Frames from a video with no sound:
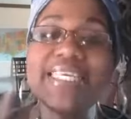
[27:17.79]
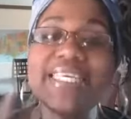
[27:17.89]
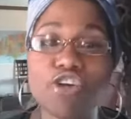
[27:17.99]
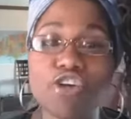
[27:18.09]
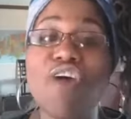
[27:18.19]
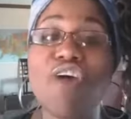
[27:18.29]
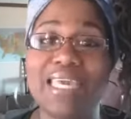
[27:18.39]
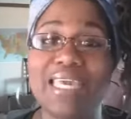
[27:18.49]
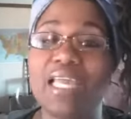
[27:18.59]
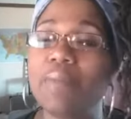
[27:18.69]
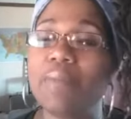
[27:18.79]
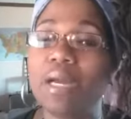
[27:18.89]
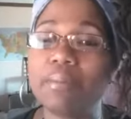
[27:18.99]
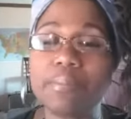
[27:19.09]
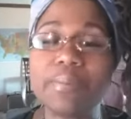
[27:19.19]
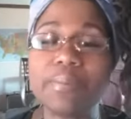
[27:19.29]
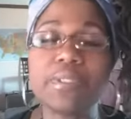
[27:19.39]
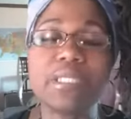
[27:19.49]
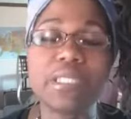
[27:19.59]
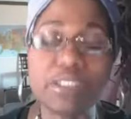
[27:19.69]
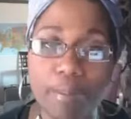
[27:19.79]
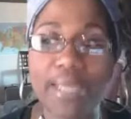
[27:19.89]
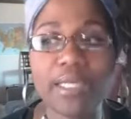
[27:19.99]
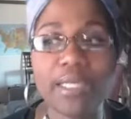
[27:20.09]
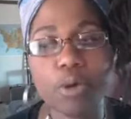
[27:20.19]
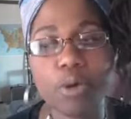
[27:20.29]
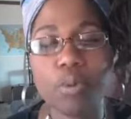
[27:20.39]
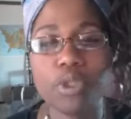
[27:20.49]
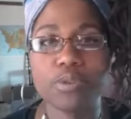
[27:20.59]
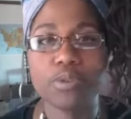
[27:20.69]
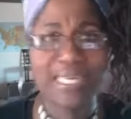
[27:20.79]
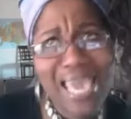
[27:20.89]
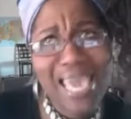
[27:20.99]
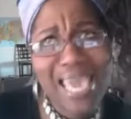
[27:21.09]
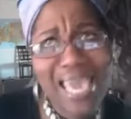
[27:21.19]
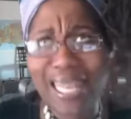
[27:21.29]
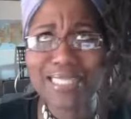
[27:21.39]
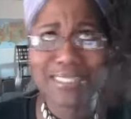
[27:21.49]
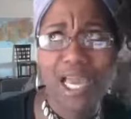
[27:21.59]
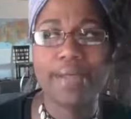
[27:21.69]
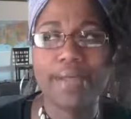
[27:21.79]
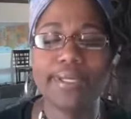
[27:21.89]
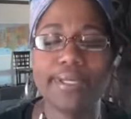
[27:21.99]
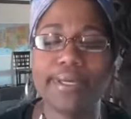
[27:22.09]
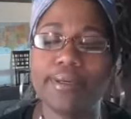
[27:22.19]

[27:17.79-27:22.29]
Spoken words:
crying, like, Mommy, please don't. My younger ones was like, yeah, let's go. And I was like,